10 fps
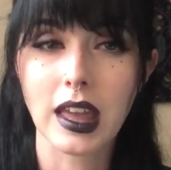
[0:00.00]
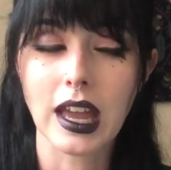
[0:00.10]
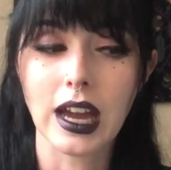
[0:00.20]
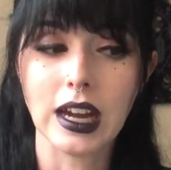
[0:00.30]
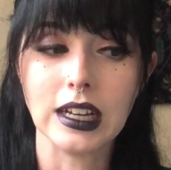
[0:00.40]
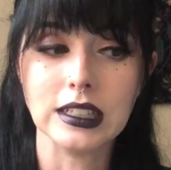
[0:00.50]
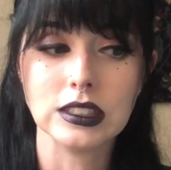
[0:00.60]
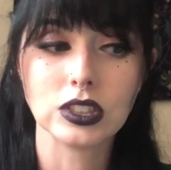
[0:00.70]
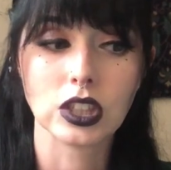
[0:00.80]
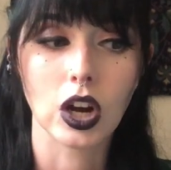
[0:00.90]

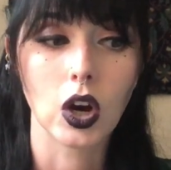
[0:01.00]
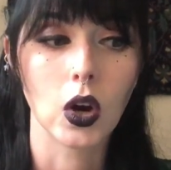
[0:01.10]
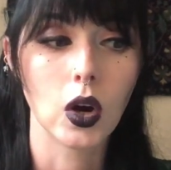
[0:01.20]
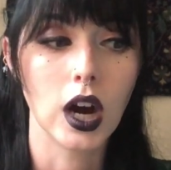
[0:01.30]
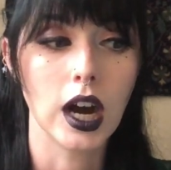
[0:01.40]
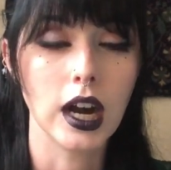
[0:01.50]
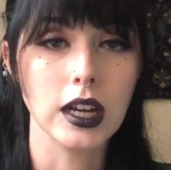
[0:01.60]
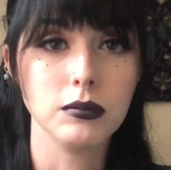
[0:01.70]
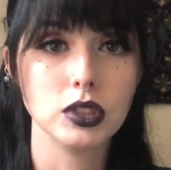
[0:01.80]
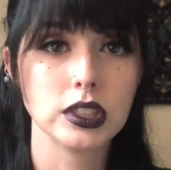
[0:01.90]
and so
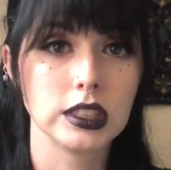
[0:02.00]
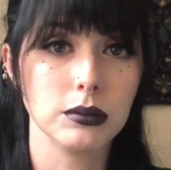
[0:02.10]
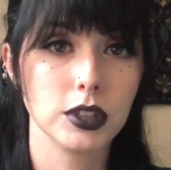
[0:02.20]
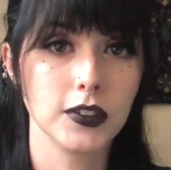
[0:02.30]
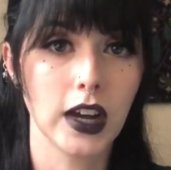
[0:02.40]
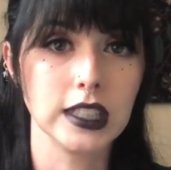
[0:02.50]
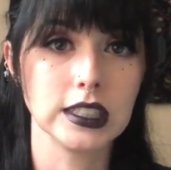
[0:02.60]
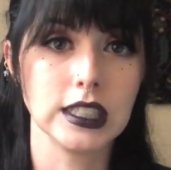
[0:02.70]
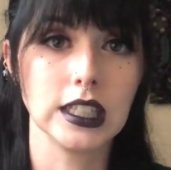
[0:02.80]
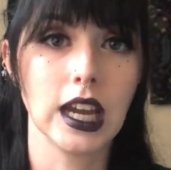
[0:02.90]
I'm just
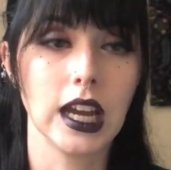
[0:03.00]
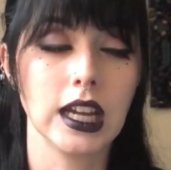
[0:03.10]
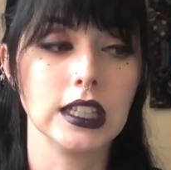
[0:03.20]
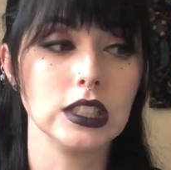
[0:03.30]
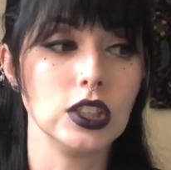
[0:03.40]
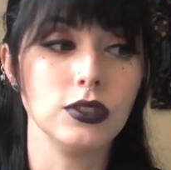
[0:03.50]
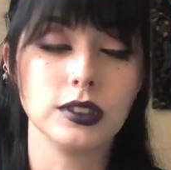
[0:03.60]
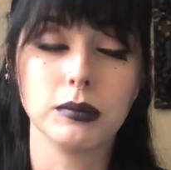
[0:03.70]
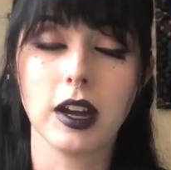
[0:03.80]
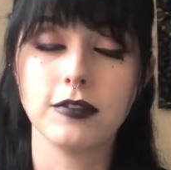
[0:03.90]
improvising and
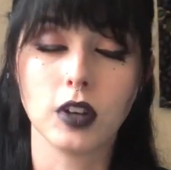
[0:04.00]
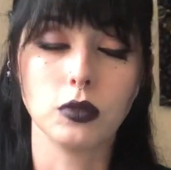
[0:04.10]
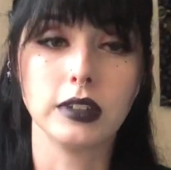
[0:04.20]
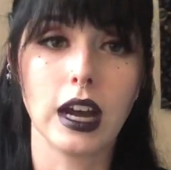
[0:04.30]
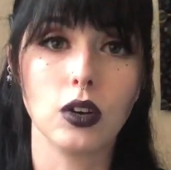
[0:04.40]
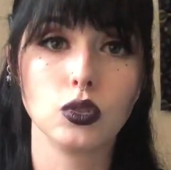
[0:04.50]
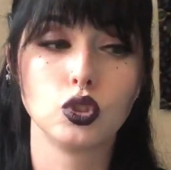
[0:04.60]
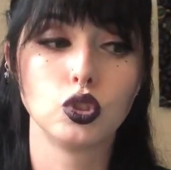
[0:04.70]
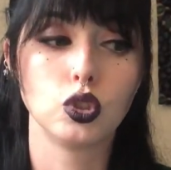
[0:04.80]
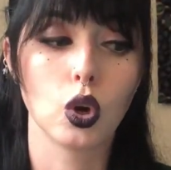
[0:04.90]
using my phone now.
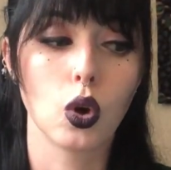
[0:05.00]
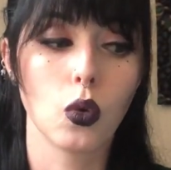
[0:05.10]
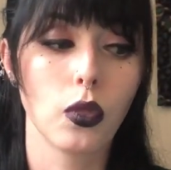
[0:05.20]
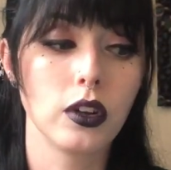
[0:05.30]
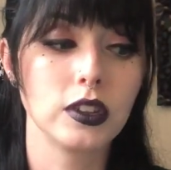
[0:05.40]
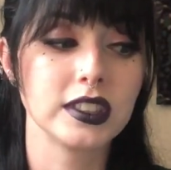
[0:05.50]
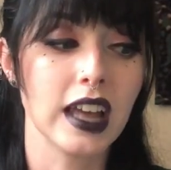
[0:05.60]
So there's